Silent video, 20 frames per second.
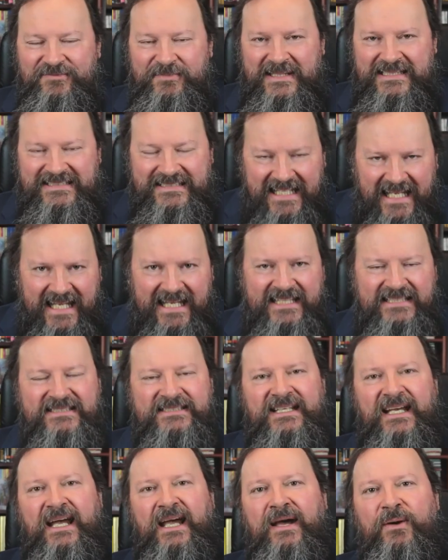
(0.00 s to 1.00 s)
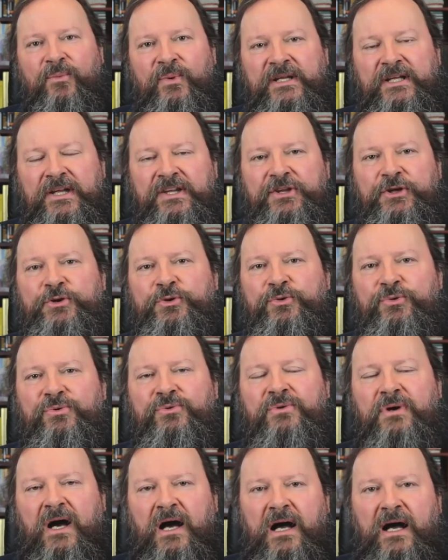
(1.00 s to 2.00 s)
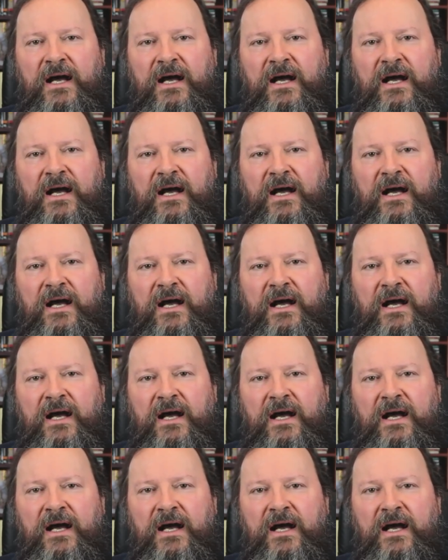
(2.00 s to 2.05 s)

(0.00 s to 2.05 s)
mistakes with a new